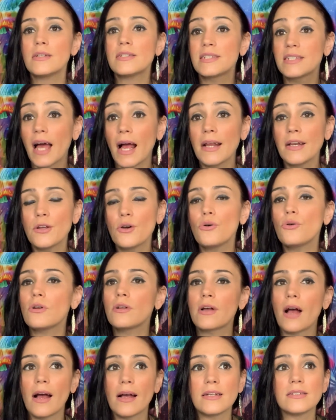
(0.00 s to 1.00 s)
Side note,
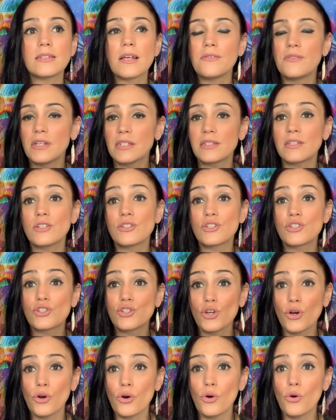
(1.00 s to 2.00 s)
guys, this is
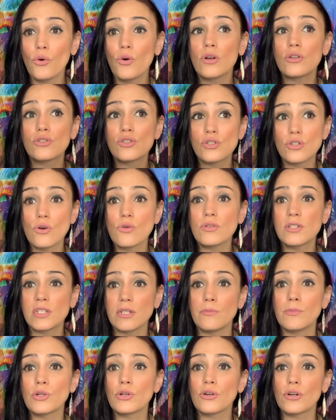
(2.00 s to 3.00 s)
so
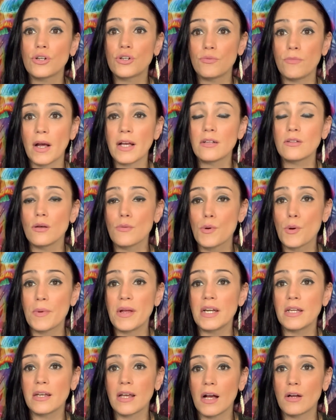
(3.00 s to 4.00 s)
similar to my Glimmer
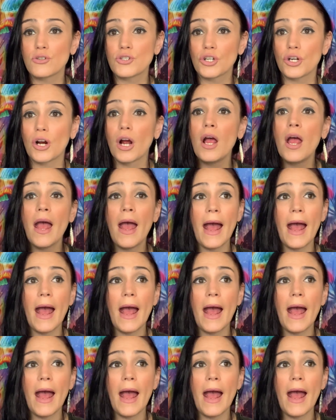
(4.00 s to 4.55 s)
Man encounter